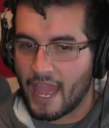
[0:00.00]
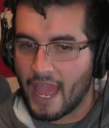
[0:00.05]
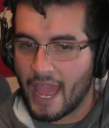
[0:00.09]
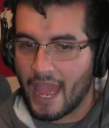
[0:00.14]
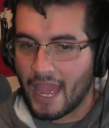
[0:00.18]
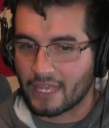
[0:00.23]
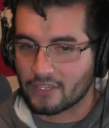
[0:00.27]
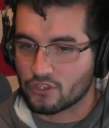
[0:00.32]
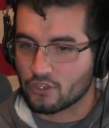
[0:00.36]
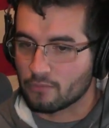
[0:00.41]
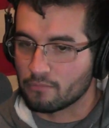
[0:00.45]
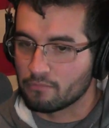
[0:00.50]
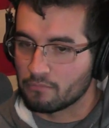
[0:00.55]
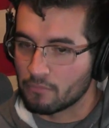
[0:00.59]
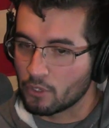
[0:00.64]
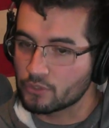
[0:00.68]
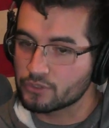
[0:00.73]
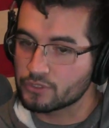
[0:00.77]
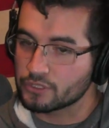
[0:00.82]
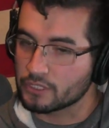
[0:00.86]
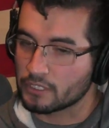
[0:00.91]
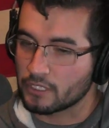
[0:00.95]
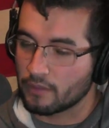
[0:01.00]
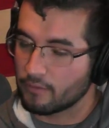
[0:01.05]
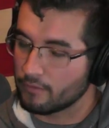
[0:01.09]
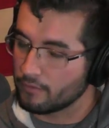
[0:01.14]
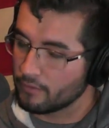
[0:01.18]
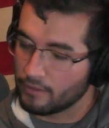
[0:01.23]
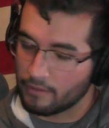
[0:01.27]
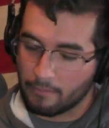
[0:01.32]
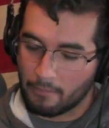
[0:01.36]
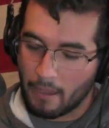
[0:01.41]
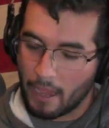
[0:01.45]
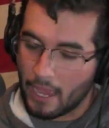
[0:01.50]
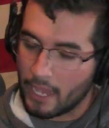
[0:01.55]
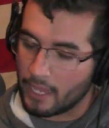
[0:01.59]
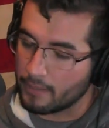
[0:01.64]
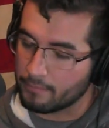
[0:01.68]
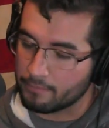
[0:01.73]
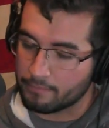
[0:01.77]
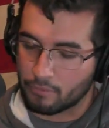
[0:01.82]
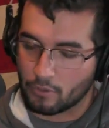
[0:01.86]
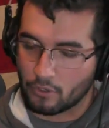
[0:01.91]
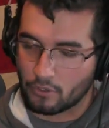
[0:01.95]
at the most, in my
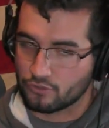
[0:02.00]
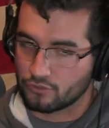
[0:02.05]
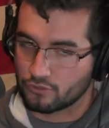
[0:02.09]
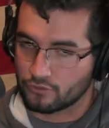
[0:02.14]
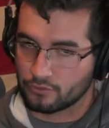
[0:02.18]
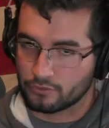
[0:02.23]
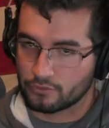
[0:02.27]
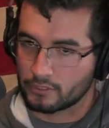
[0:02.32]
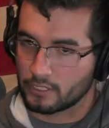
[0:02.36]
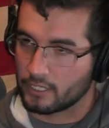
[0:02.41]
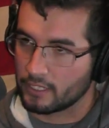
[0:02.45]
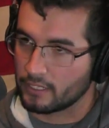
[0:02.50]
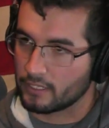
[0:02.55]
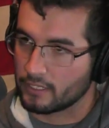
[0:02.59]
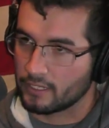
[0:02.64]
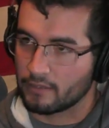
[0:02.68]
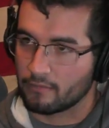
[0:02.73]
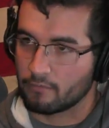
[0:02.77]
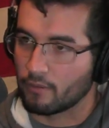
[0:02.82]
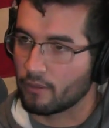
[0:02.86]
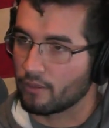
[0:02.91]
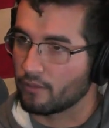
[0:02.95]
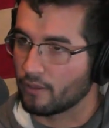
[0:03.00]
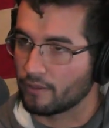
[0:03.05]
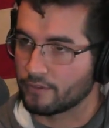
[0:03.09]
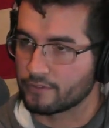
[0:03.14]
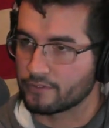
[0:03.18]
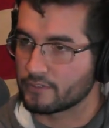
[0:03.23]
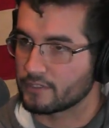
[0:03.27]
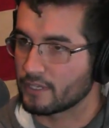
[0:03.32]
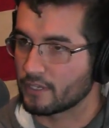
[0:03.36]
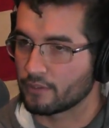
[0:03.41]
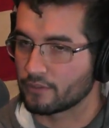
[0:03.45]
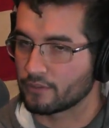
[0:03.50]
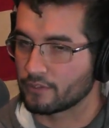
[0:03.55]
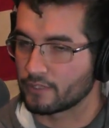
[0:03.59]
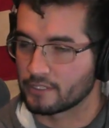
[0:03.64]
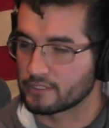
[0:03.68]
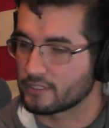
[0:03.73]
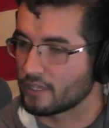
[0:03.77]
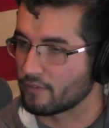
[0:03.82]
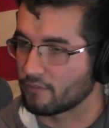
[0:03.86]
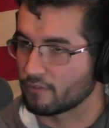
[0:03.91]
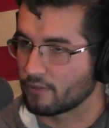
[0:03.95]
personal thing, and whether or not this is healthy
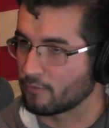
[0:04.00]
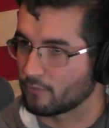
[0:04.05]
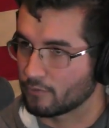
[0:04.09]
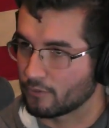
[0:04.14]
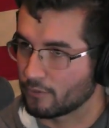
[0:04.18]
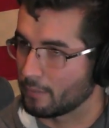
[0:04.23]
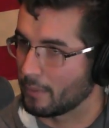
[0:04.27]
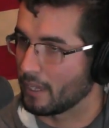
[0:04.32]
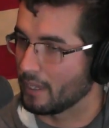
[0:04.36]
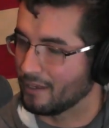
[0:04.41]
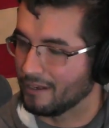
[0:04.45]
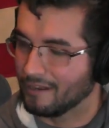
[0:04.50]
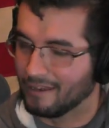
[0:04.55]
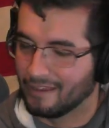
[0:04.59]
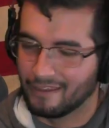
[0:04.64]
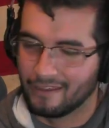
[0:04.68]
is definitely up for debate.